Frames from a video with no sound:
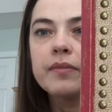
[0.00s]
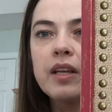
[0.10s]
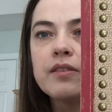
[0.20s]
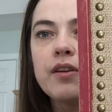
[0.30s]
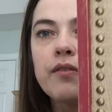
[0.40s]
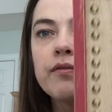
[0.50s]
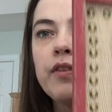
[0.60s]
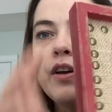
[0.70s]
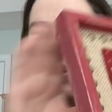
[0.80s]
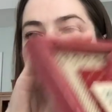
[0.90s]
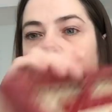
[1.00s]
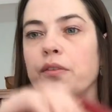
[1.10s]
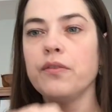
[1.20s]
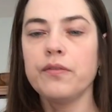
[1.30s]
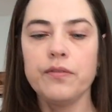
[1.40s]
So very
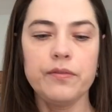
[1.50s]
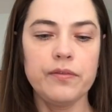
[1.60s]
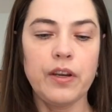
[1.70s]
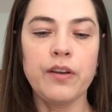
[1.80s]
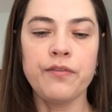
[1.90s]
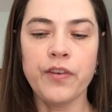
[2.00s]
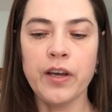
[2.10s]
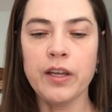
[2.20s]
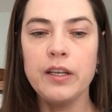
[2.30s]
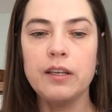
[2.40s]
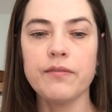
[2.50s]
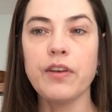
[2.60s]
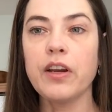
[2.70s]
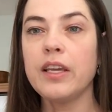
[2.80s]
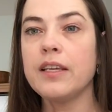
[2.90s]
cute, very fun,
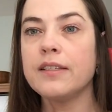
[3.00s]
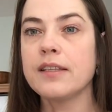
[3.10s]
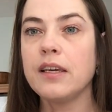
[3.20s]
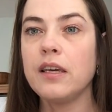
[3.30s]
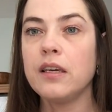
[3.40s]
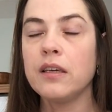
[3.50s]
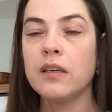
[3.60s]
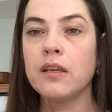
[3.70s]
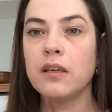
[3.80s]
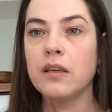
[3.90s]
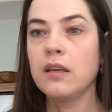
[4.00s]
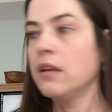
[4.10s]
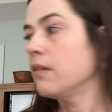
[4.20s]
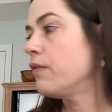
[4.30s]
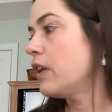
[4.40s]
very easy
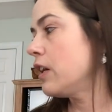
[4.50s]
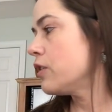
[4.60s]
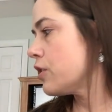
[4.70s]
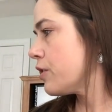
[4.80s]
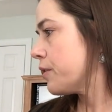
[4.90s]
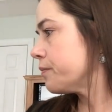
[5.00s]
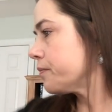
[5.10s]
finish.